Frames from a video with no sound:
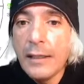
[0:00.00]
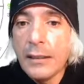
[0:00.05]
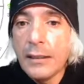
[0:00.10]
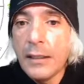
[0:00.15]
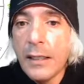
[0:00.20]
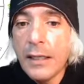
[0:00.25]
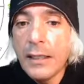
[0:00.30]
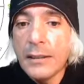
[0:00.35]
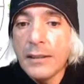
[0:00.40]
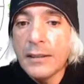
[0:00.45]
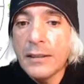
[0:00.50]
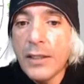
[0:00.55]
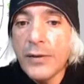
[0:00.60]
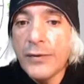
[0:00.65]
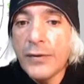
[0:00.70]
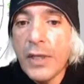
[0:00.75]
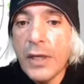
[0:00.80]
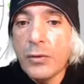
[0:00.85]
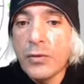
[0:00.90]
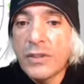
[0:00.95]
And a lot of
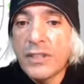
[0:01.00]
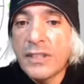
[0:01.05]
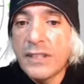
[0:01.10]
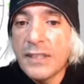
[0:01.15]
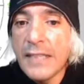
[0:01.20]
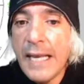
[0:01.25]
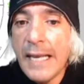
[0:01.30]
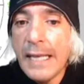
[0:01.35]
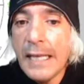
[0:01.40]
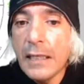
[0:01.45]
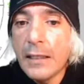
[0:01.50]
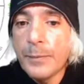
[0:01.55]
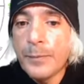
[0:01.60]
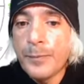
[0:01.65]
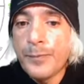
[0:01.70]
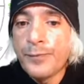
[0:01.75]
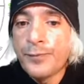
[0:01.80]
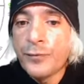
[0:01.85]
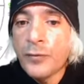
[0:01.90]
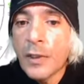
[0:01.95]
stuff they were saying.
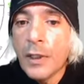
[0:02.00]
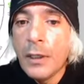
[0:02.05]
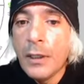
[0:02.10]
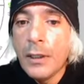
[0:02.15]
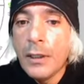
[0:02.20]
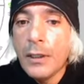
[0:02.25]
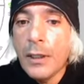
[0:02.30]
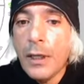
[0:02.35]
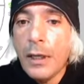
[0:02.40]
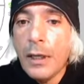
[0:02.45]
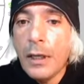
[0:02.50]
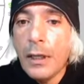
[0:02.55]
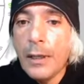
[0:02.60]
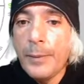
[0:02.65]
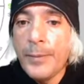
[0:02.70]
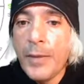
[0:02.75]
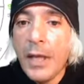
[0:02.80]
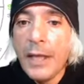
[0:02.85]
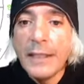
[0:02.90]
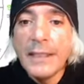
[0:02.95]
Uh,
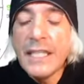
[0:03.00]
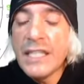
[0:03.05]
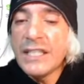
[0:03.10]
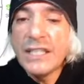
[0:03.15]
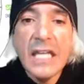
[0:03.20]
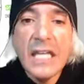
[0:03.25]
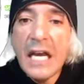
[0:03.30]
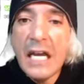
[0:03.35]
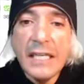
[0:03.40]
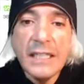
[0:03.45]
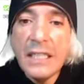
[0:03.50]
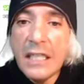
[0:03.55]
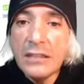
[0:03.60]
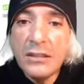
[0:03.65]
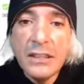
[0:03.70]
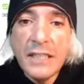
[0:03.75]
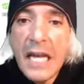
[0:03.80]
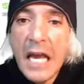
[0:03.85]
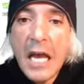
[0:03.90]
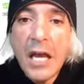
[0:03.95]
this guy
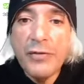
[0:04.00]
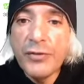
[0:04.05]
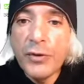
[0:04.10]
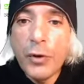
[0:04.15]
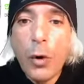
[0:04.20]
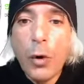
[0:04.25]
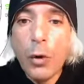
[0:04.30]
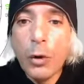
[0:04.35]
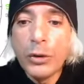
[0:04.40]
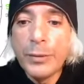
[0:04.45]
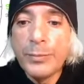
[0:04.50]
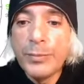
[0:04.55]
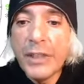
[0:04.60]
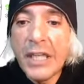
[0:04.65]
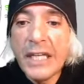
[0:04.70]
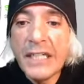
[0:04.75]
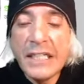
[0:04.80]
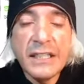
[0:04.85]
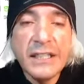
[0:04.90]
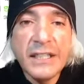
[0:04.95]
doesn't have cold
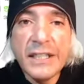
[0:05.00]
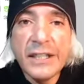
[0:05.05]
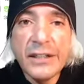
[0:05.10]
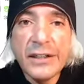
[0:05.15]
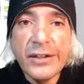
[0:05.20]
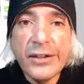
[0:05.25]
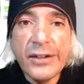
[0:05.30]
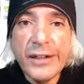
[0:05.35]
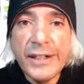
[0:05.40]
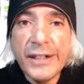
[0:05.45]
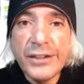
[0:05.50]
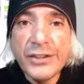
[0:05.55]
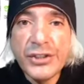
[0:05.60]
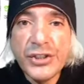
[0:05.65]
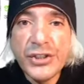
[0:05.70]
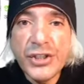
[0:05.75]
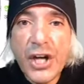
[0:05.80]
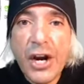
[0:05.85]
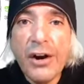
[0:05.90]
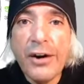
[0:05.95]
blooded killer in his
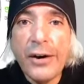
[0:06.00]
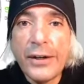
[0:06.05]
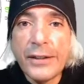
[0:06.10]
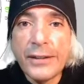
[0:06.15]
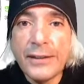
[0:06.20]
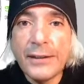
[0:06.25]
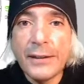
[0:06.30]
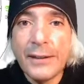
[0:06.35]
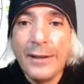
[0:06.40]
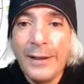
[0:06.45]
chart.